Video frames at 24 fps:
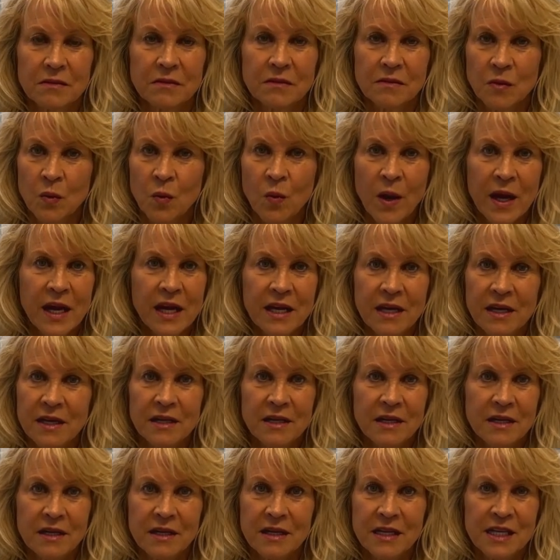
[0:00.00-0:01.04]
way
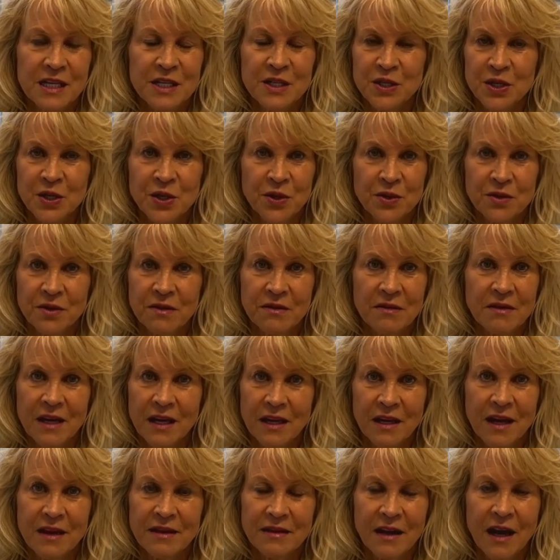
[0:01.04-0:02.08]
easier than
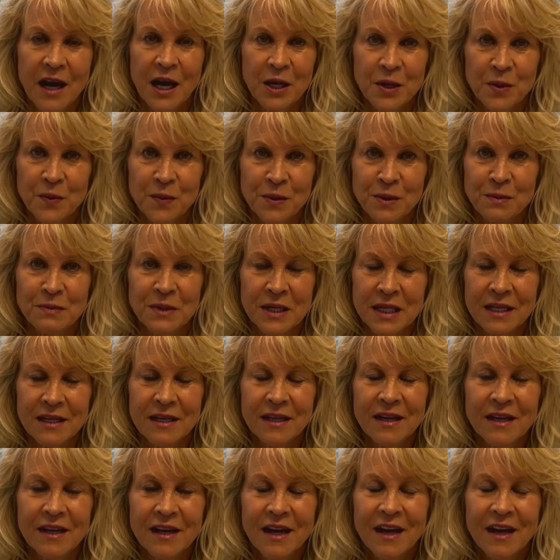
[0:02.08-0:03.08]
I thought it would be.